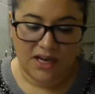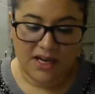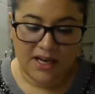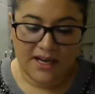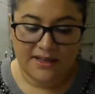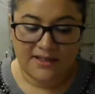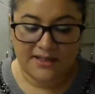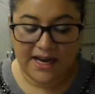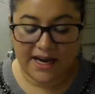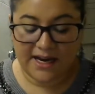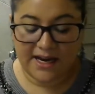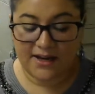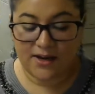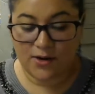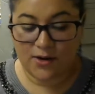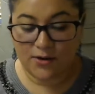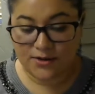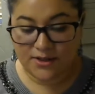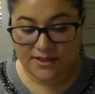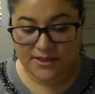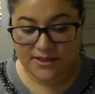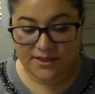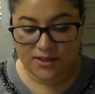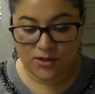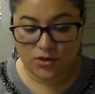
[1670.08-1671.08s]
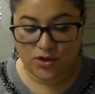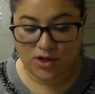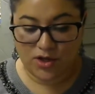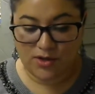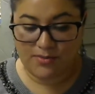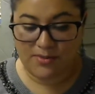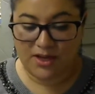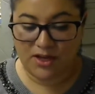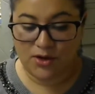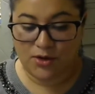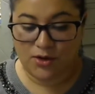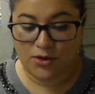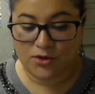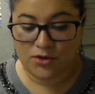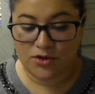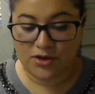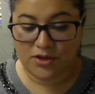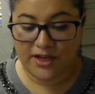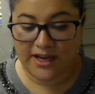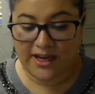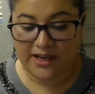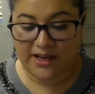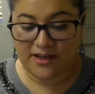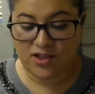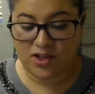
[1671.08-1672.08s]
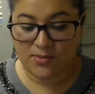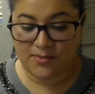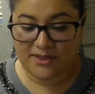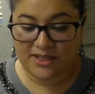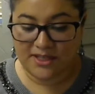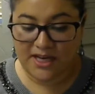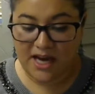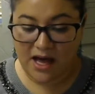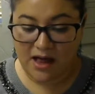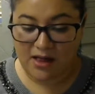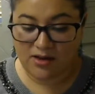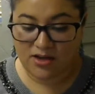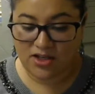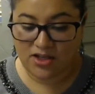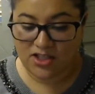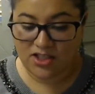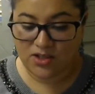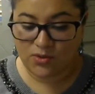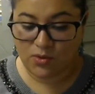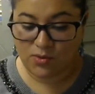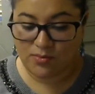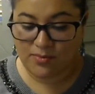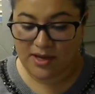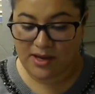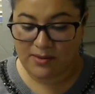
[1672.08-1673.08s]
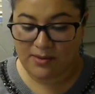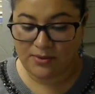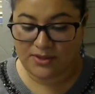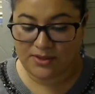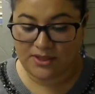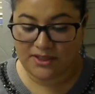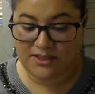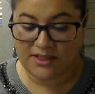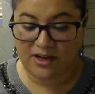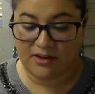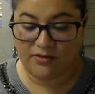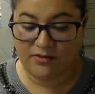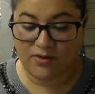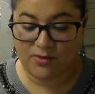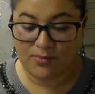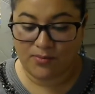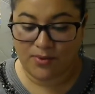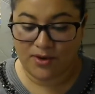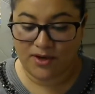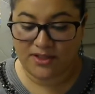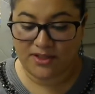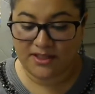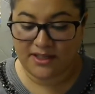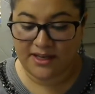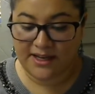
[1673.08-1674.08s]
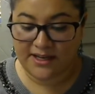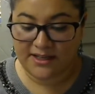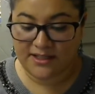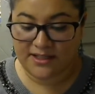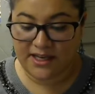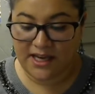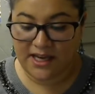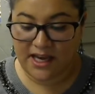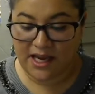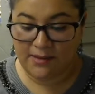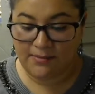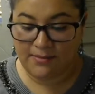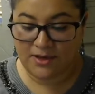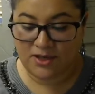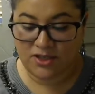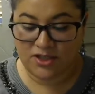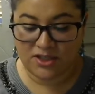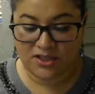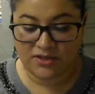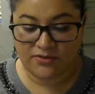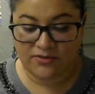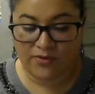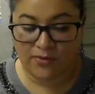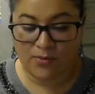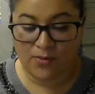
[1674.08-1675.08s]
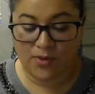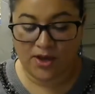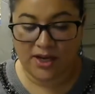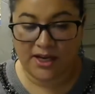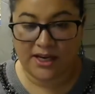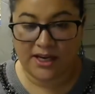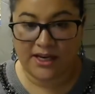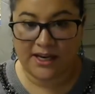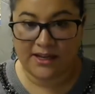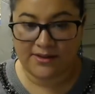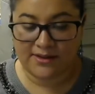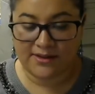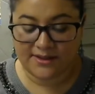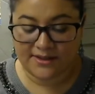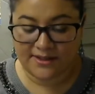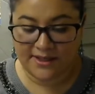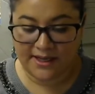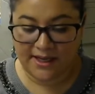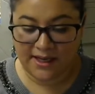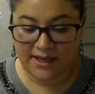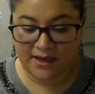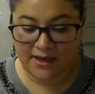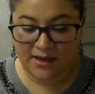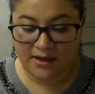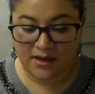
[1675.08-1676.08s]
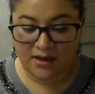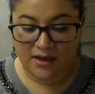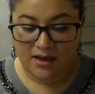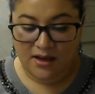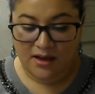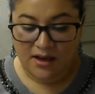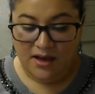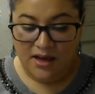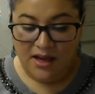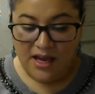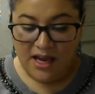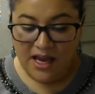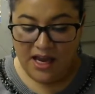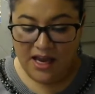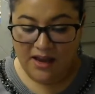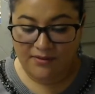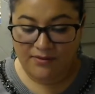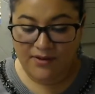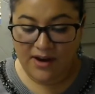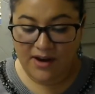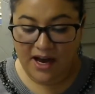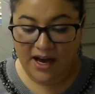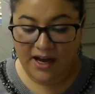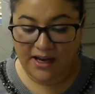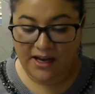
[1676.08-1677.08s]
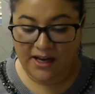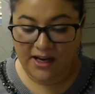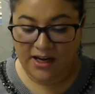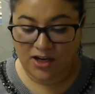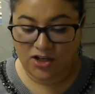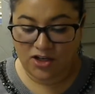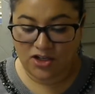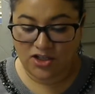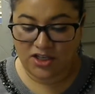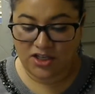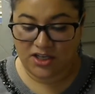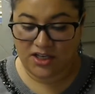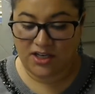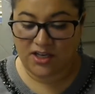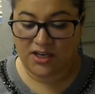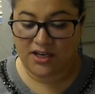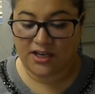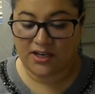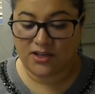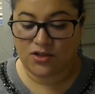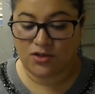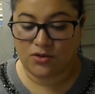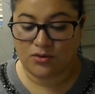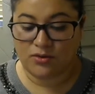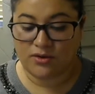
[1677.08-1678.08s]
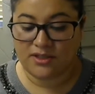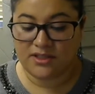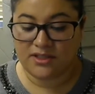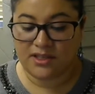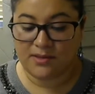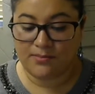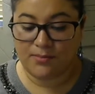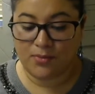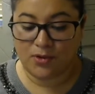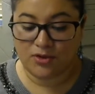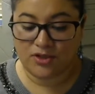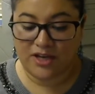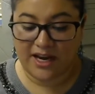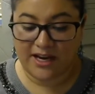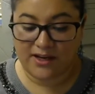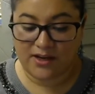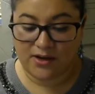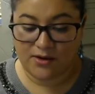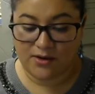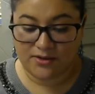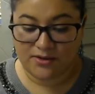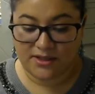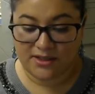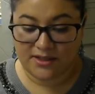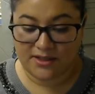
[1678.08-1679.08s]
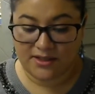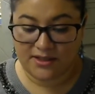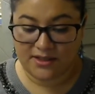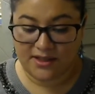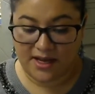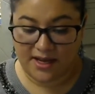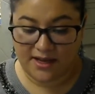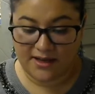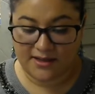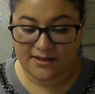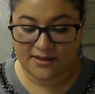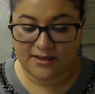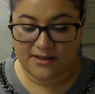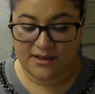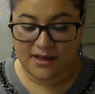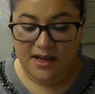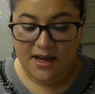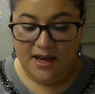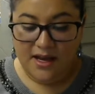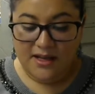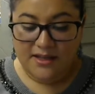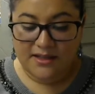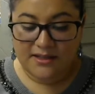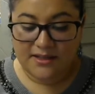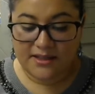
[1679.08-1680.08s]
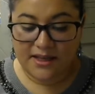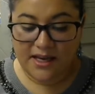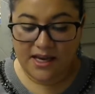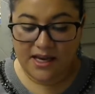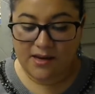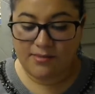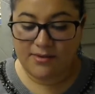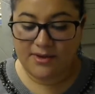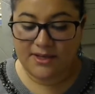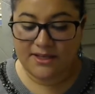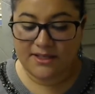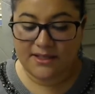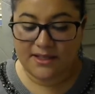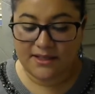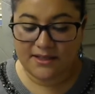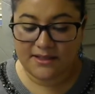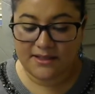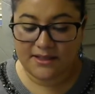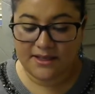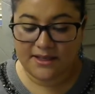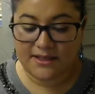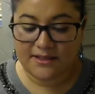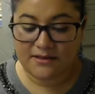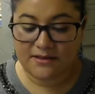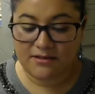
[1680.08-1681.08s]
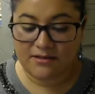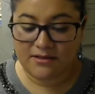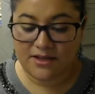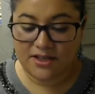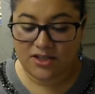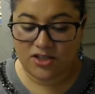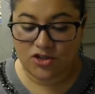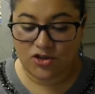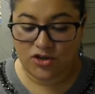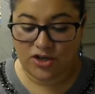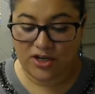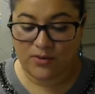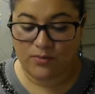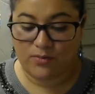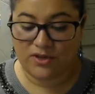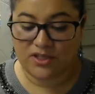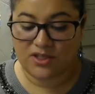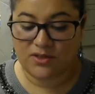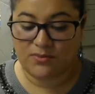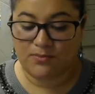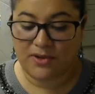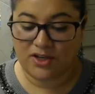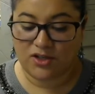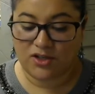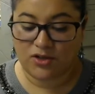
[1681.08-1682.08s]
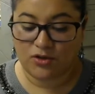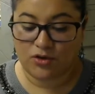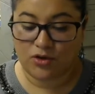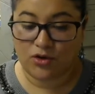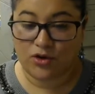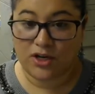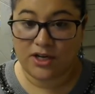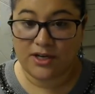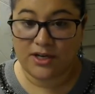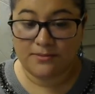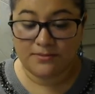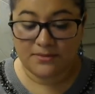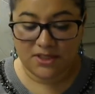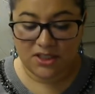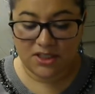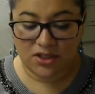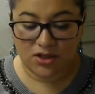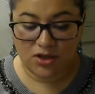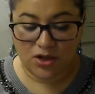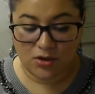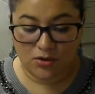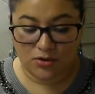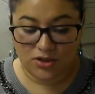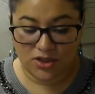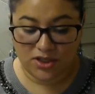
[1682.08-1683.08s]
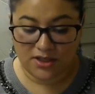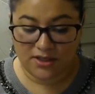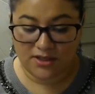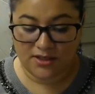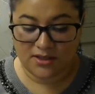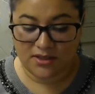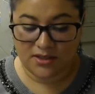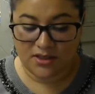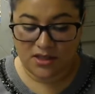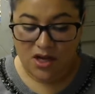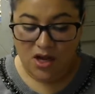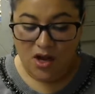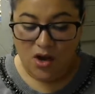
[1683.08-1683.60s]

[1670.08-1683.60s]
Diagnosis and treatment. Usually a dermatologist will be able to tell if a person has scabies just from looking at the skin. If not, he or she can do a simple diagnosis test. Scabies is easily treated with special creams and lotions.